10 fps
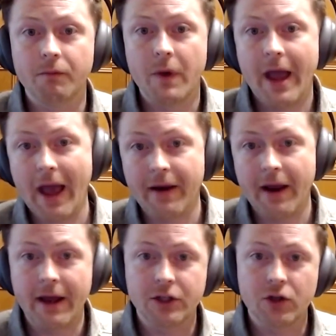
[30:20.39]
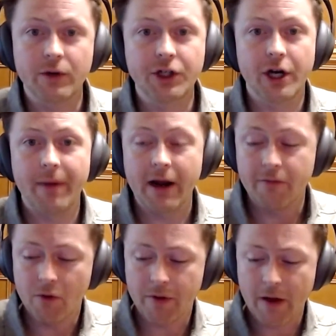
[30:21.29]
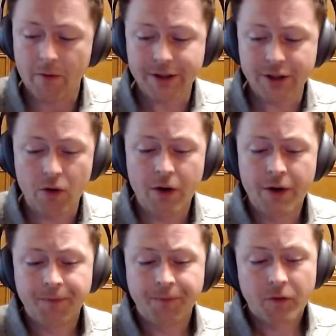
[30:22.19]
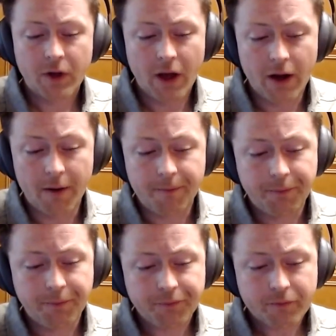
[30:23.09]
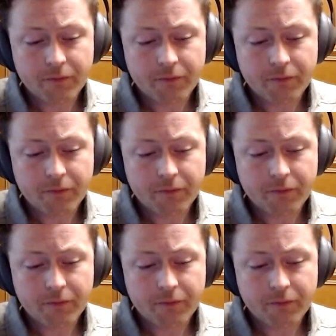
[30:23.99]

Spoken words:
And so we share back and forth that way. So